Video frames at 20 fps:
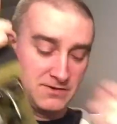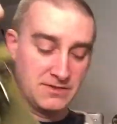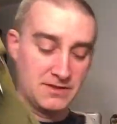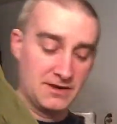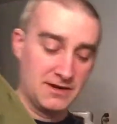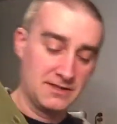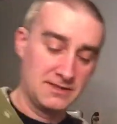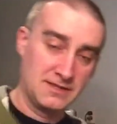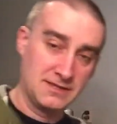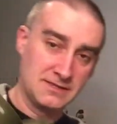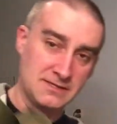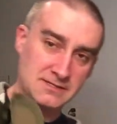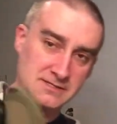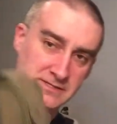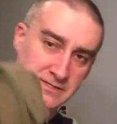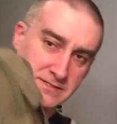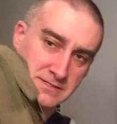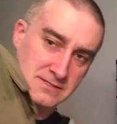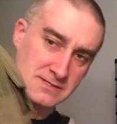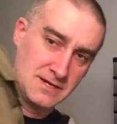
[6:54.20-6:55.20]
on there. I think
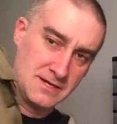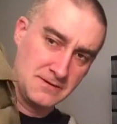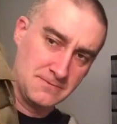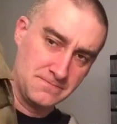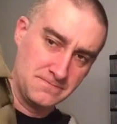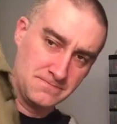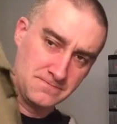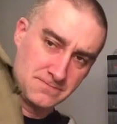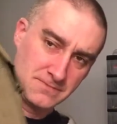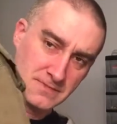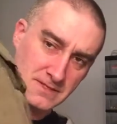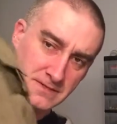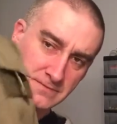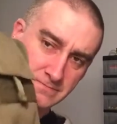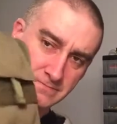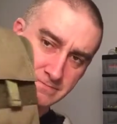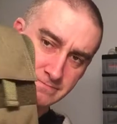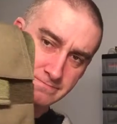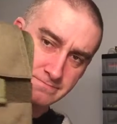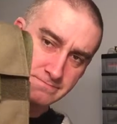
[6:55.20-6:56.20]
this is
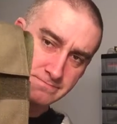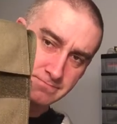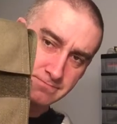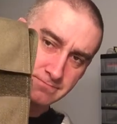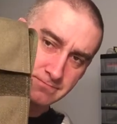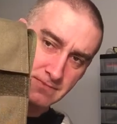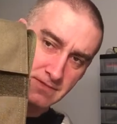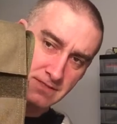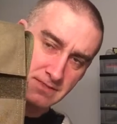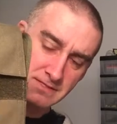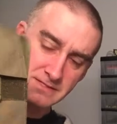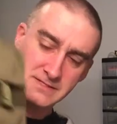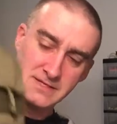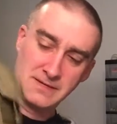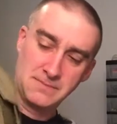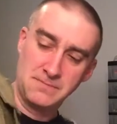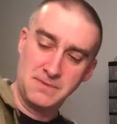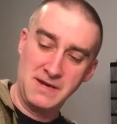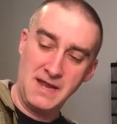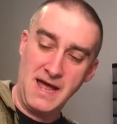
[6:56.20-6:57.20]
these
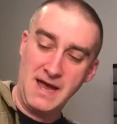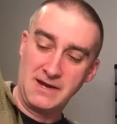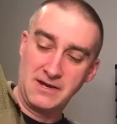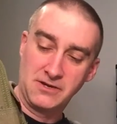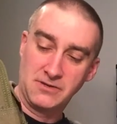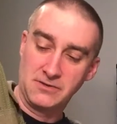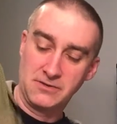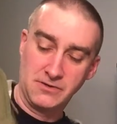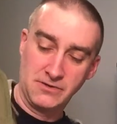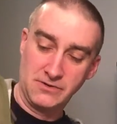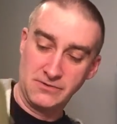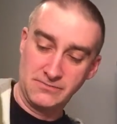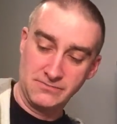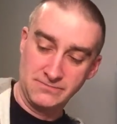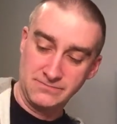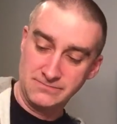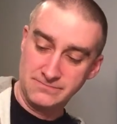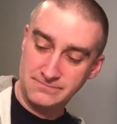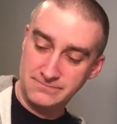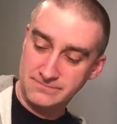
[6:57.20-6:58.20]
like binocular,
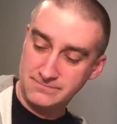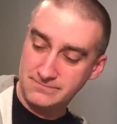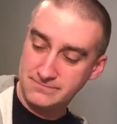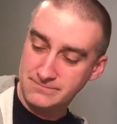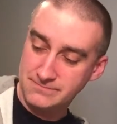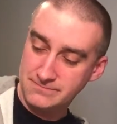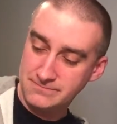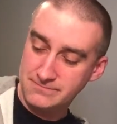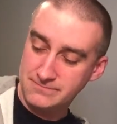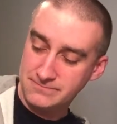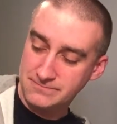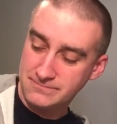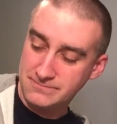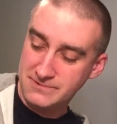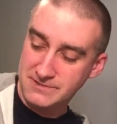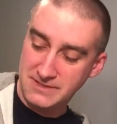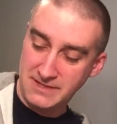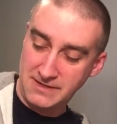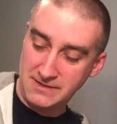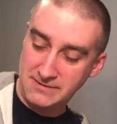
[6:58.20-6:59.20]

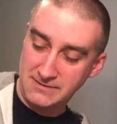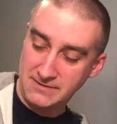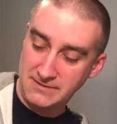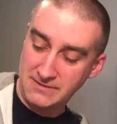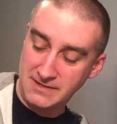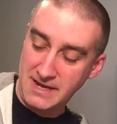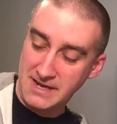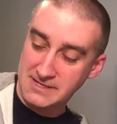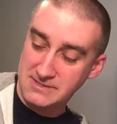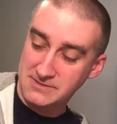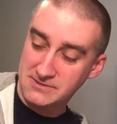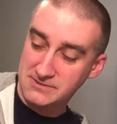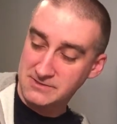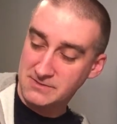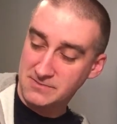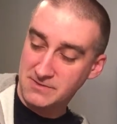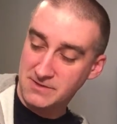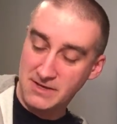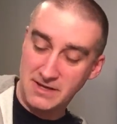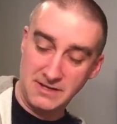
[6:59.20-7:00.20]
just like case or
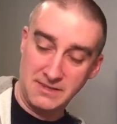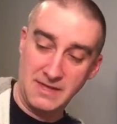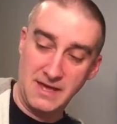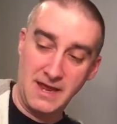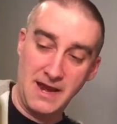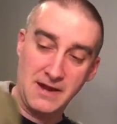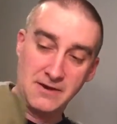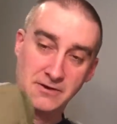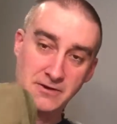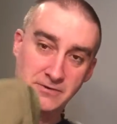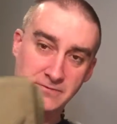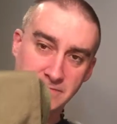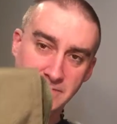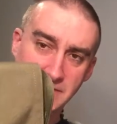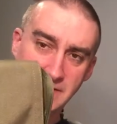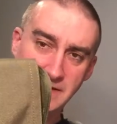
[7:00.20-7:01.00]
something like that. I don't know.